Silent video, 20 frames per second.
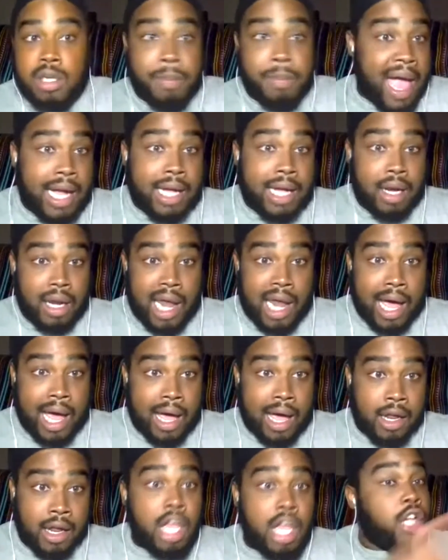of the line.
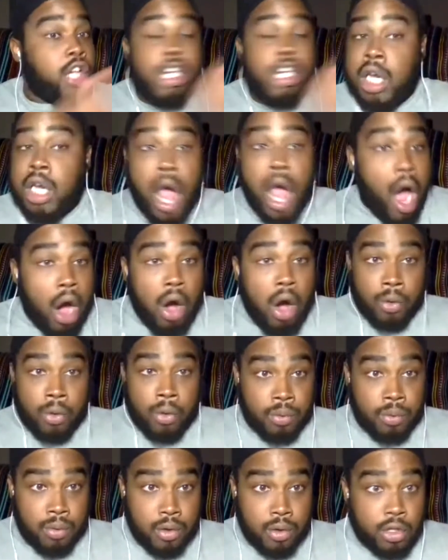You're gone.
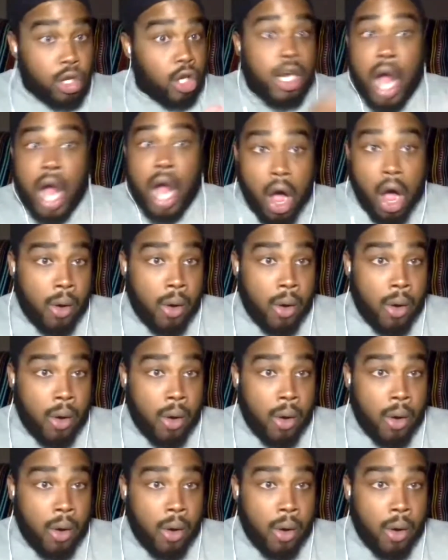Yeah. You're gone.